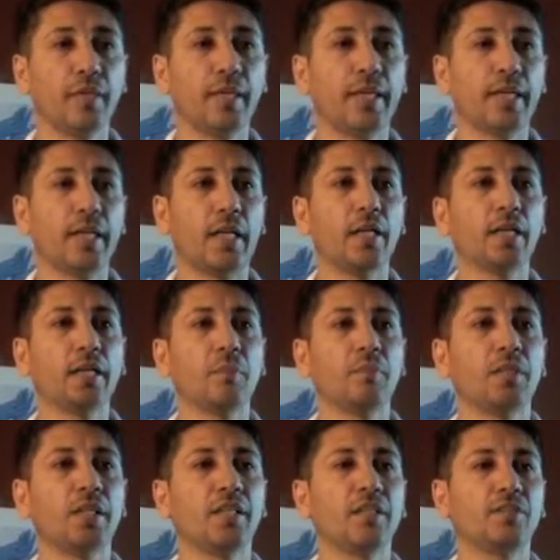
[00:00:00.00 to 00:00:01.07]
and another can
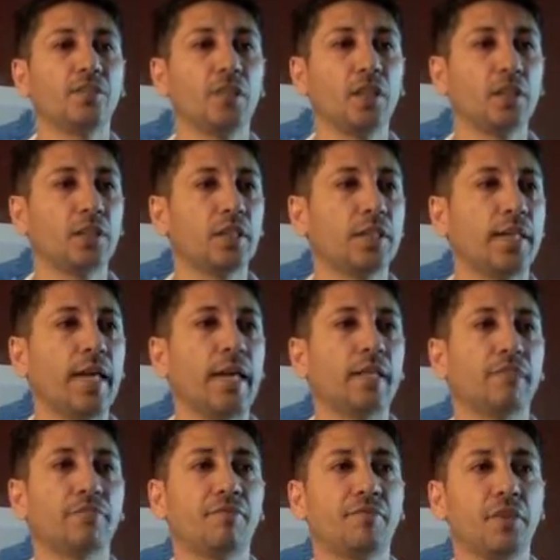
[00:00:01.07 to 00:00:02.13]
be inserted
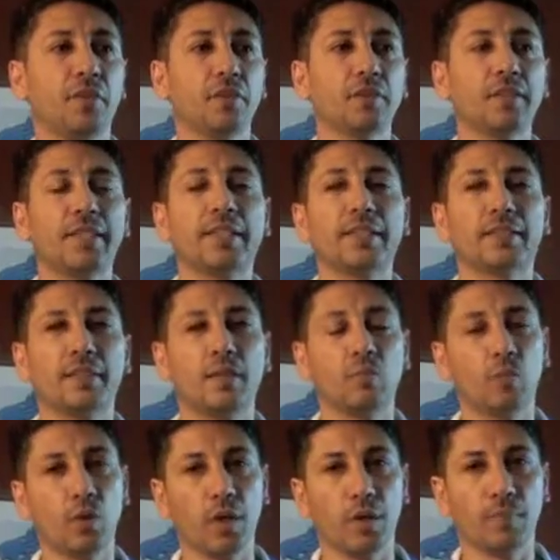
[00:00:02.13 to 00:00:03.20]
and filled in the
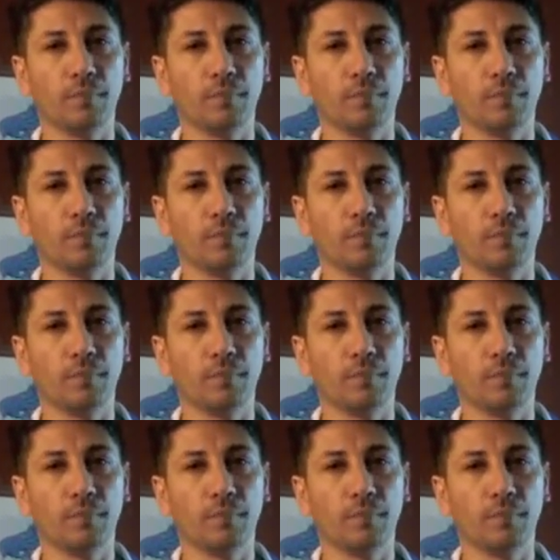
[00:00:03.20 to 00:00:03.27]
same way.